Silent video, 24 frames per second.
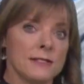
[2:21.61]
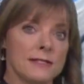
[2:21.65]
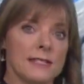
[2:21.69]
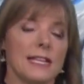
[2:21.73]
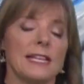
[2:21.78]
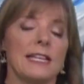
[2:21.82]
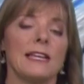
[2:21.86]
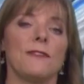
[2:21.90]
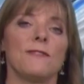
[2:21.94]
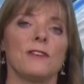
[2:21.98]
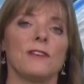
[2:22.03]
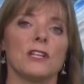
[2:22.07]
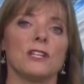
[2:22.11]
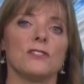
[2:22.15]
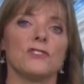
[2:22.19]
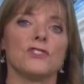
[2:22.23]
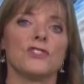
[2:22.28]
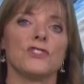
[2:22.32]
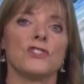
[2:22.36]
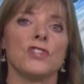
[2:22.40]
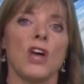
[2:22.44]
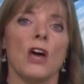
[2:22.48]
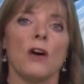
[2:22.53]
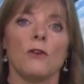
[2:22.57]
significant
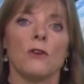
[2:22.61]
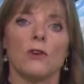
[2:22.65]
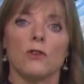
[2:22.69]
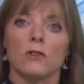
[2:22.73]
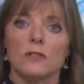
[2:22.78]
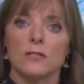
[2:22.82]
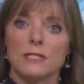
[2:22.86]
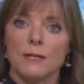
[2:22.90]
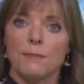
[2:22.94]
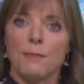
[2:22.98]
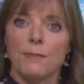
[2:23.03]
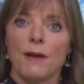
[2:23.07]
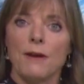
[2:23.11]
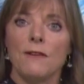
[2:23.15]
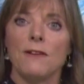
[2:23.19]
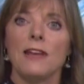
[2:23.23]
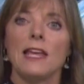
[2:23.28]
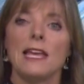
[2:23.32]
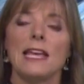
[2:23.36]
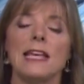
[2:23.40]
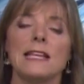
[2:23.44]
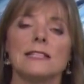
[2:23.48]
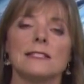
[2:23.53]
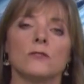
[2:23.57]
snow across the
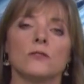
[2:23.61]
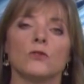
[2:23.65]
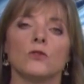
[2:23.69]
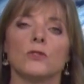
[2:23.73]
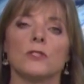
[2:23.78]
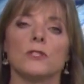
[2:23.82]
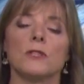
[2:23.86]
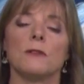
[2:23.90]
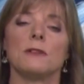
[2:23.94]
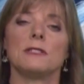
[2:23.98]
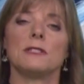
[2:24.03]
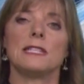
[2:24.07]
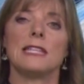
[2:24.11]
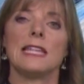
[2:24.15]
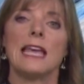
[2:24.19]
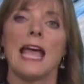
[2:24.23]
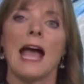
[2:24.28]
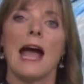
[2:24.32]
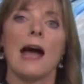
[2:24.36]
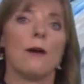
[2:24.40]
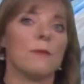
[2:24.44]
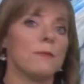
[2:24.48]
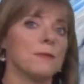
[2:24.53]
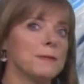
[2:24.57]
Pyrenees and also into
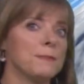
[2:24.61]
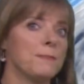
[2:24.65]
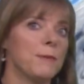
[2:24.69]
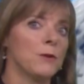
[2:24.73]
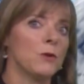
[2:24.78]
the Alps.